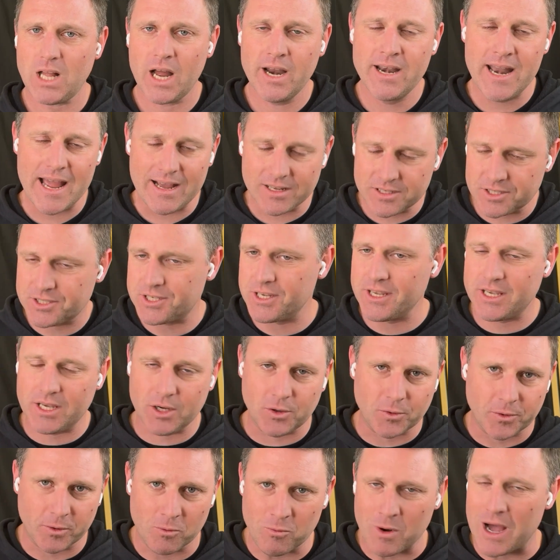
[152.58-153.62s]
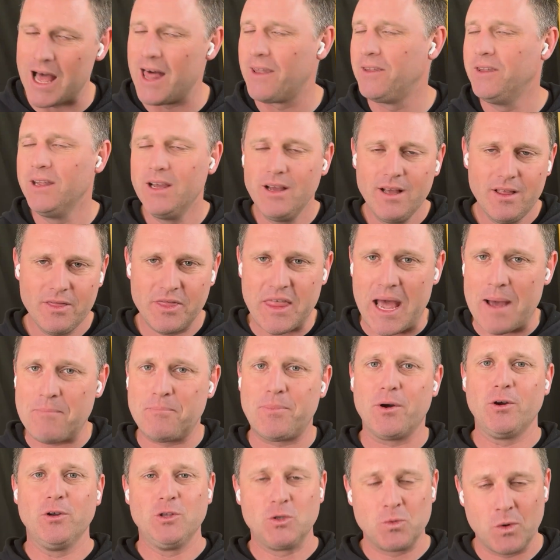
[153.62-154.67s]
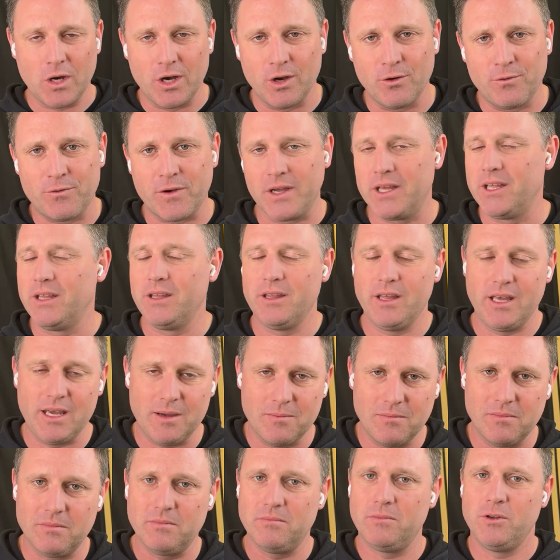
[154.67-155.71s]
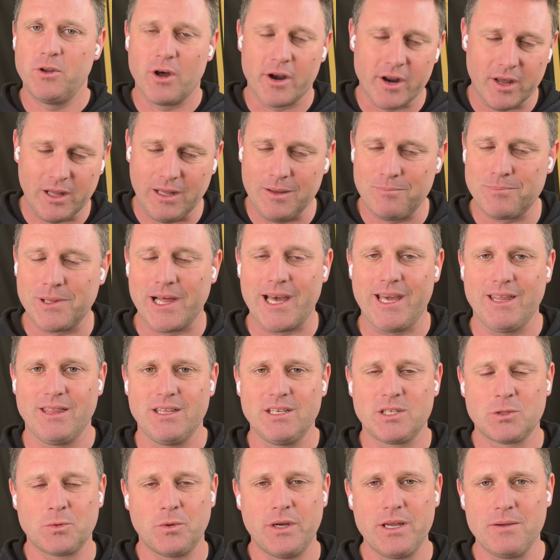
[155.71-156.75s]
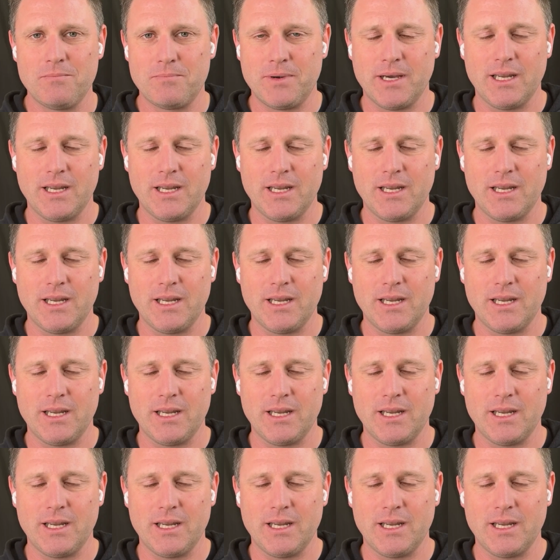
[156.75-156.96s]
Now, St Kilda won. That bodes well for him not only playing this week,